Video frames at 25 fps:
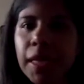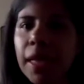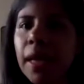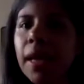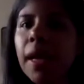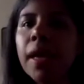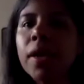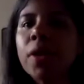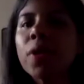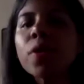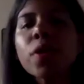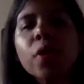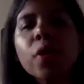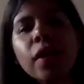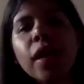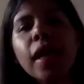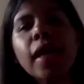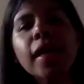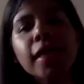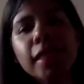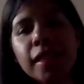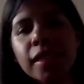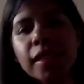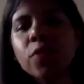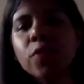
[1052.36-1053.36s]
I don't know,
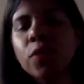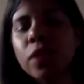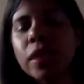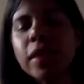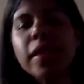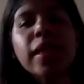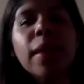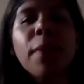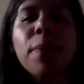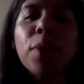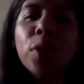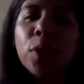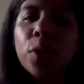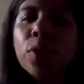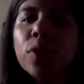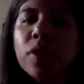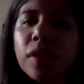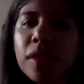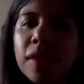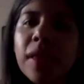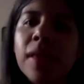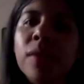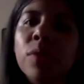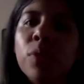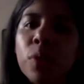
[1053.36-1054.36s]
like really the beauty
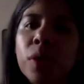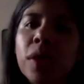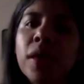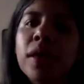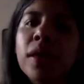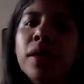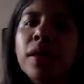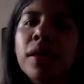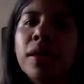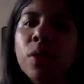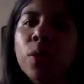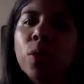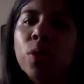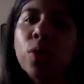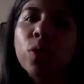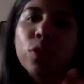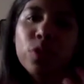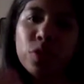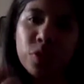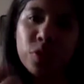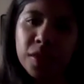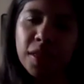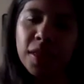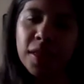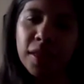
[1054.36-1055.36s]
that we could
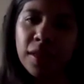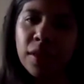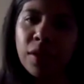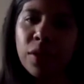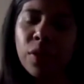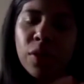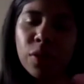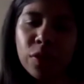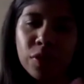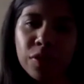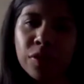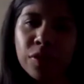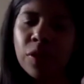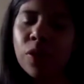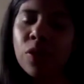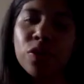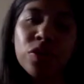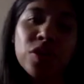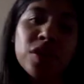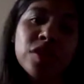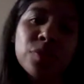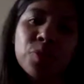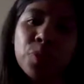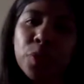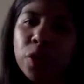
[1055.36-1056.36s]
see on
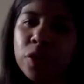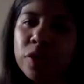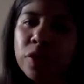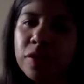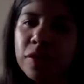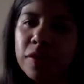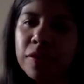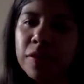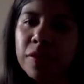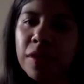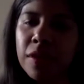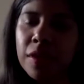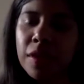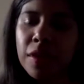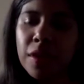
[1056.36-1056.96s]
this process.